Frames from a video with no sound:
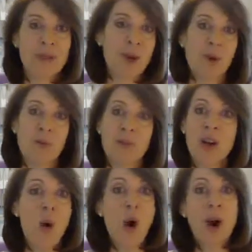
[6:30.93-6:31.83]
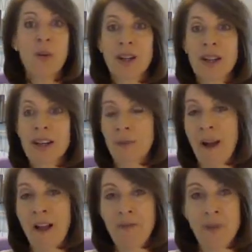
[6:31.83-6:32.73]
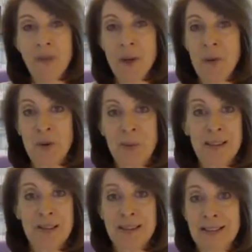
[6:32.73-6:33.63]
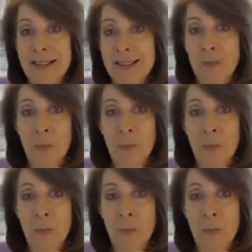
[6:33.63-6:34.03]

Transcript: So no artwork needed behind this sofa because this